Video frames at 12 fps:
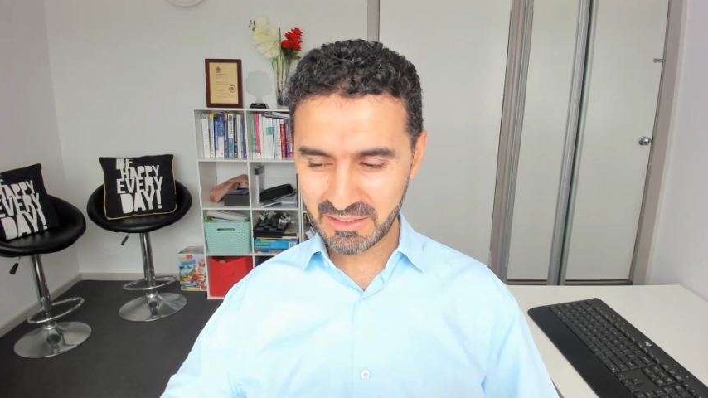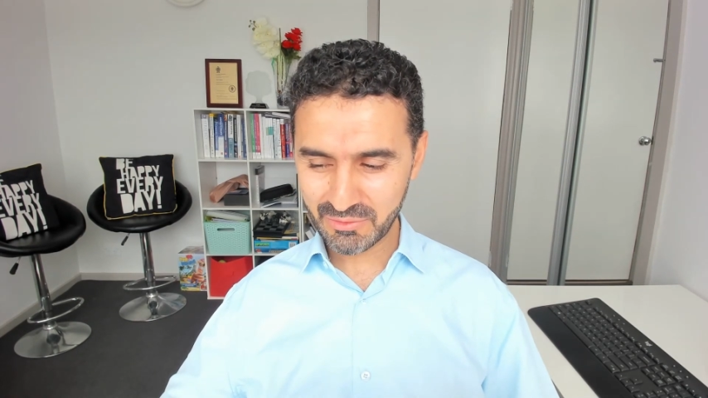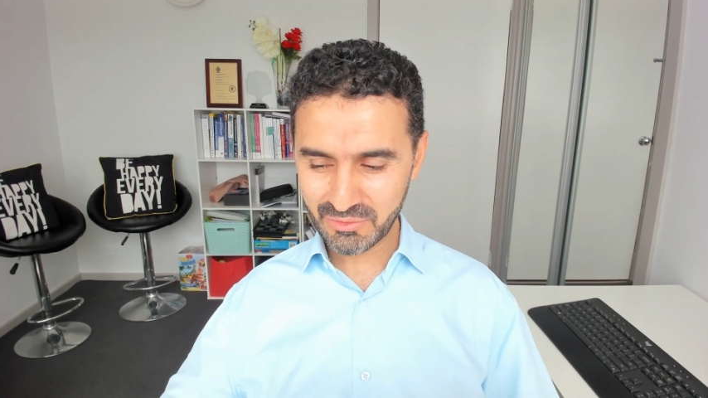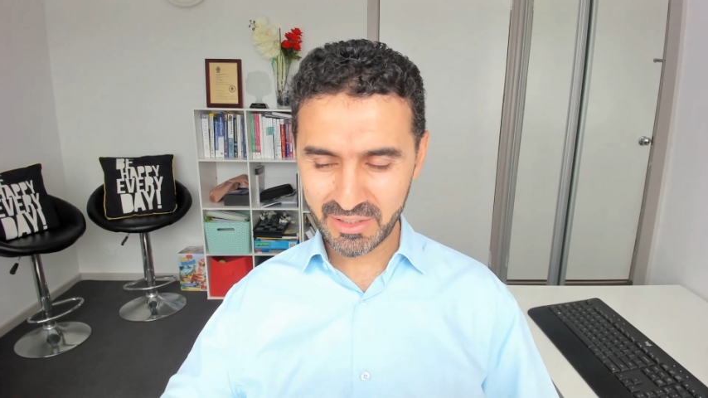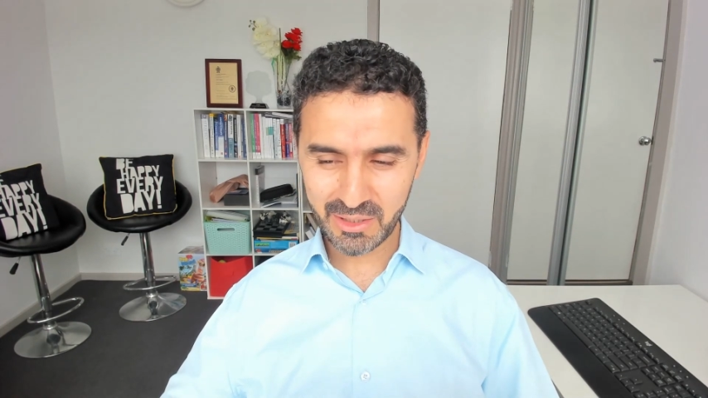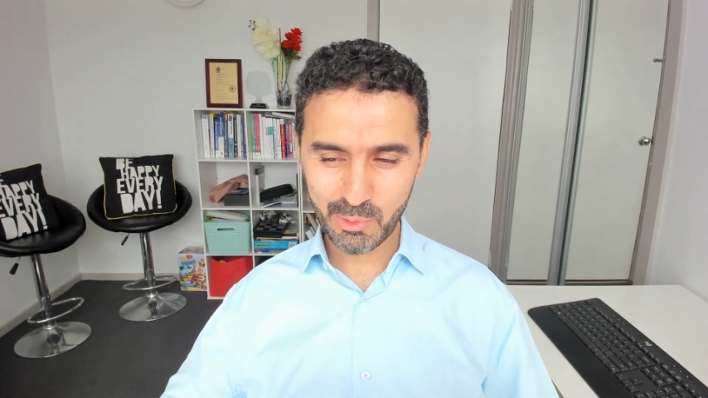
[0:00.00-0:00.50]

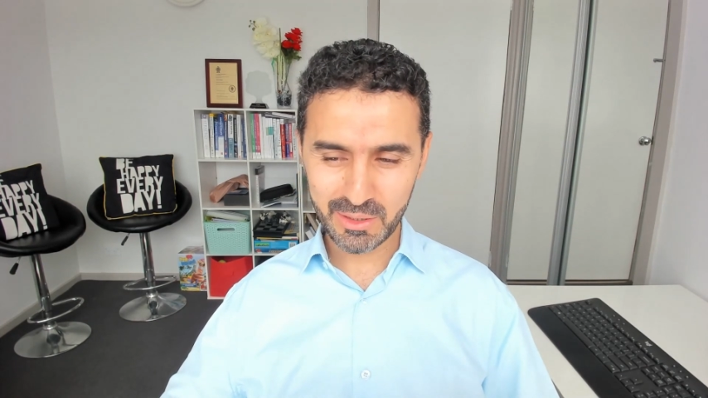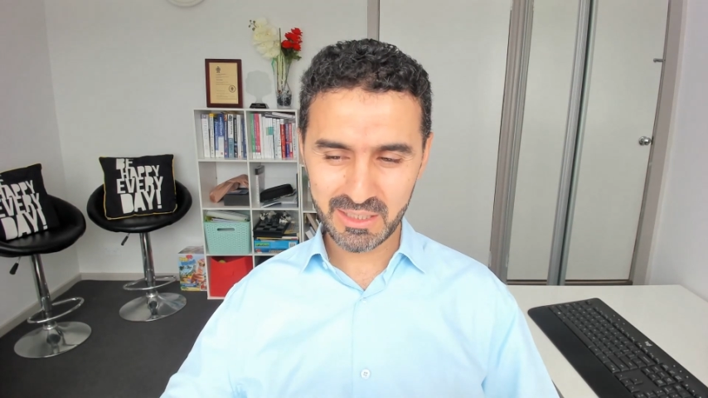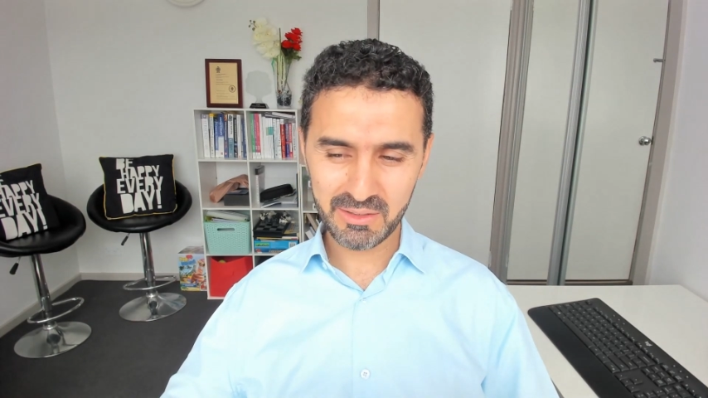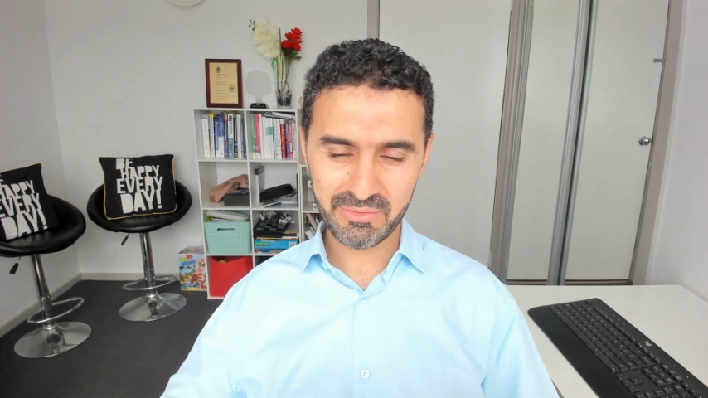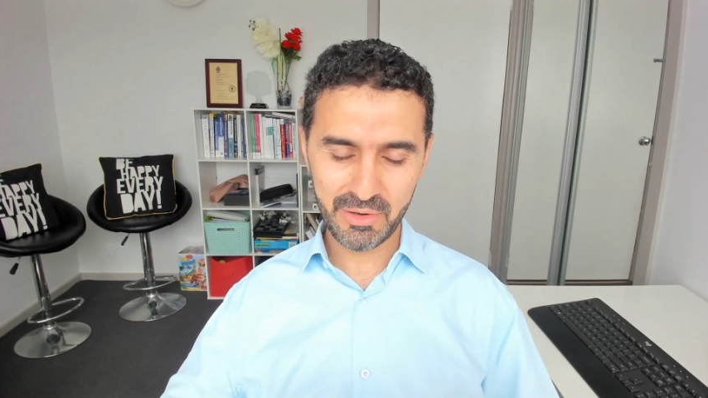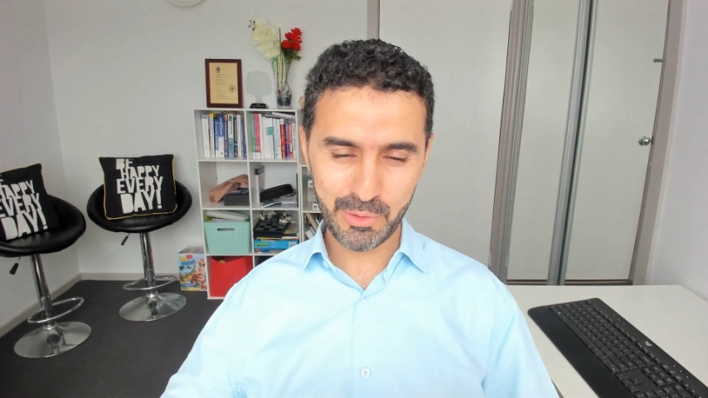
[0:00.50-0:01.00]

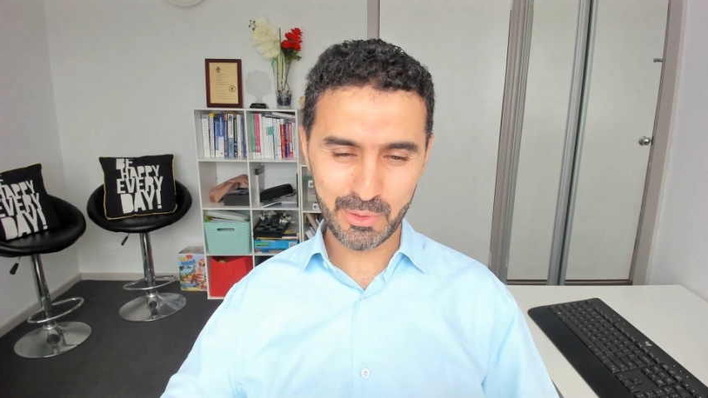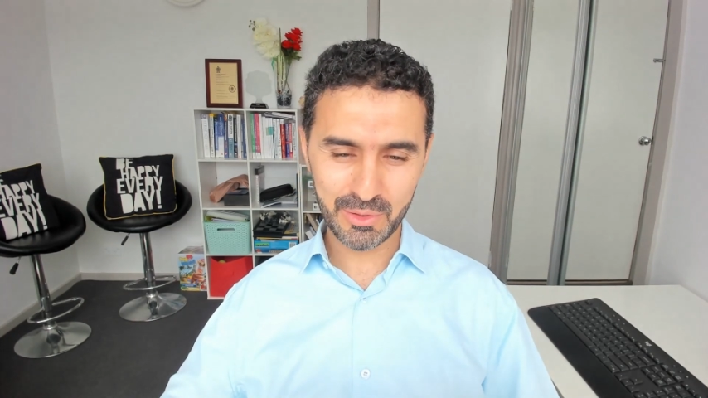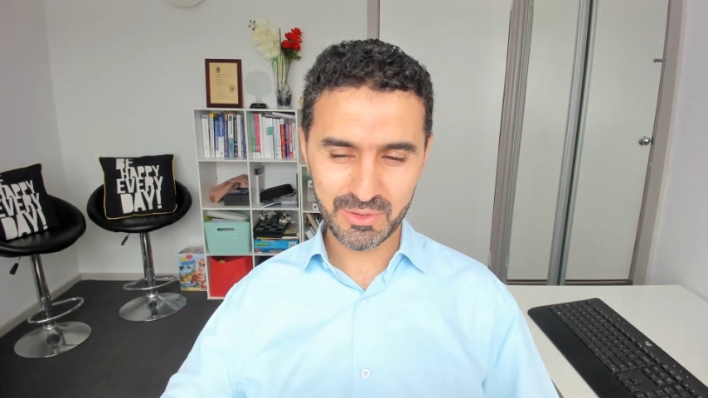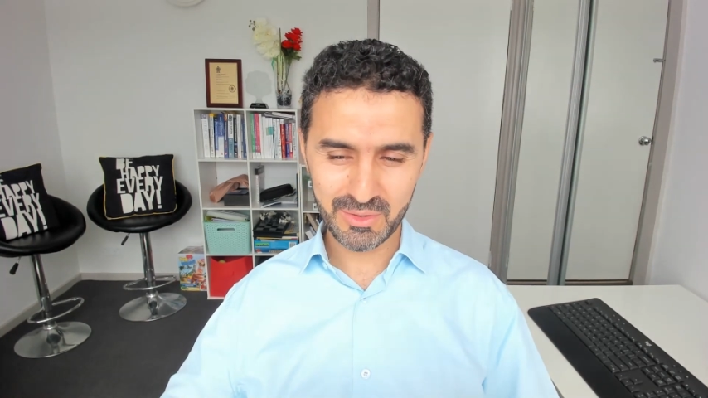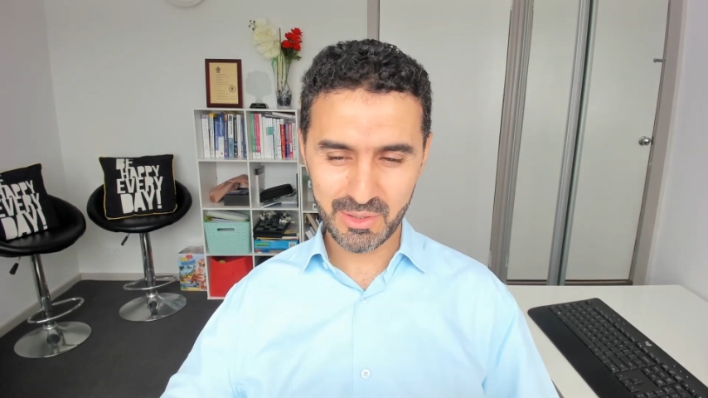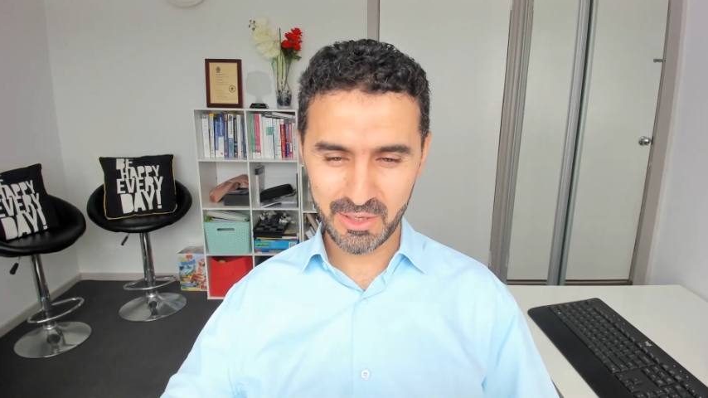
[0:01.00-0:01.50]
frequently
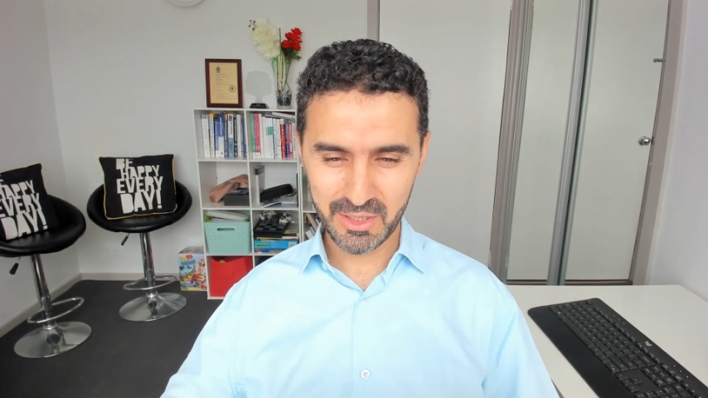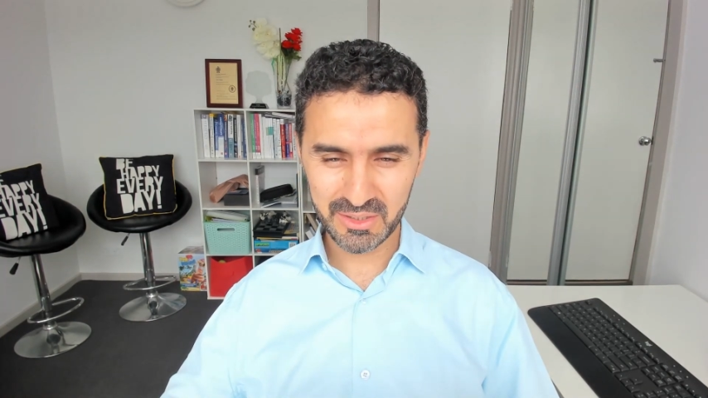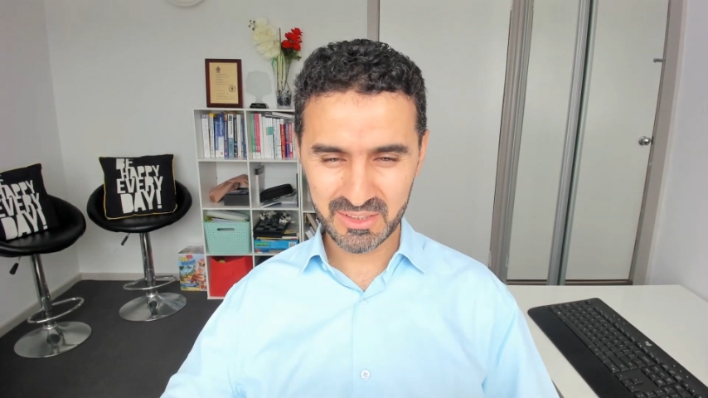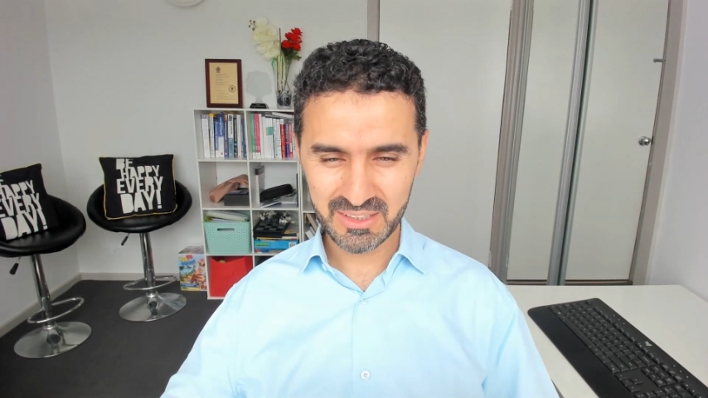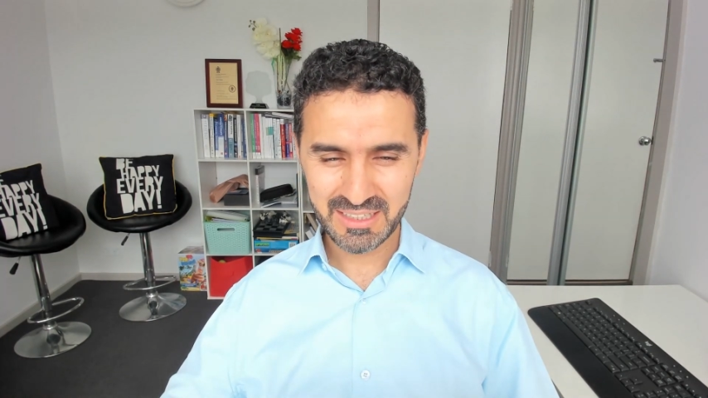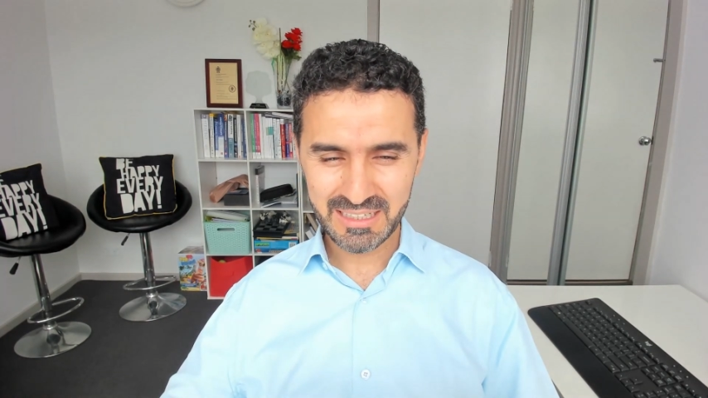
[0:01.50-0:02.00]
focus
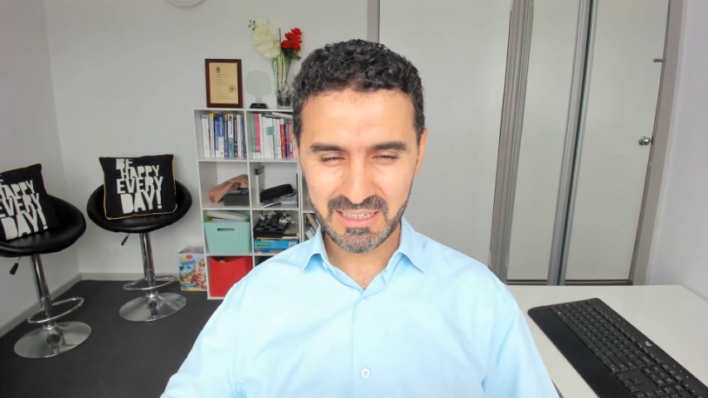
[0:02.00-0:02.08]
on